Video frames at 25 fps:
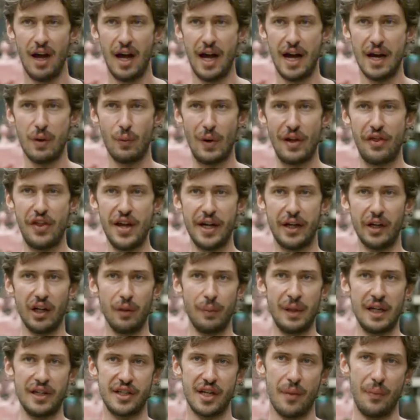and we think
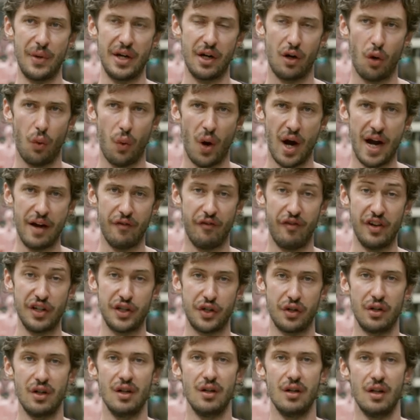it'll be something quite
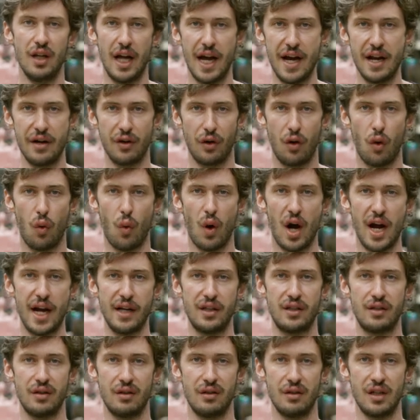visceral and
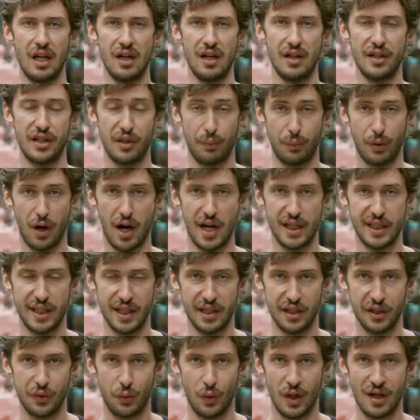quite uh,
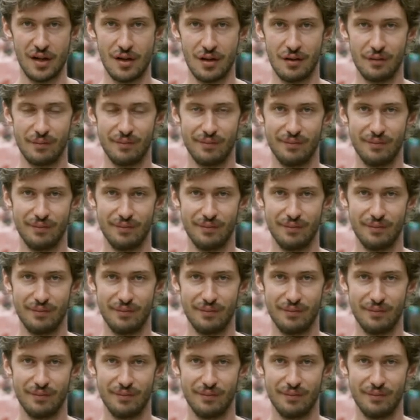surprising as well.